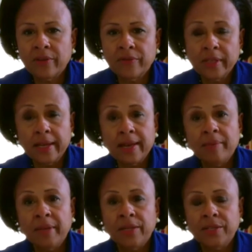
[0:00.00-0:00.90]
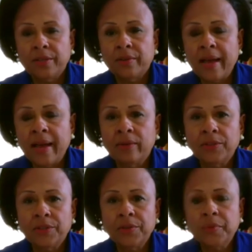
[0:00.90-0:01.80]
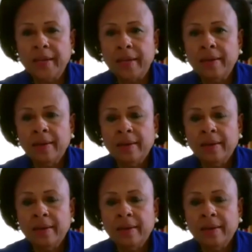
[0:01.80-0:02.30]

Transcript: really coming to how do we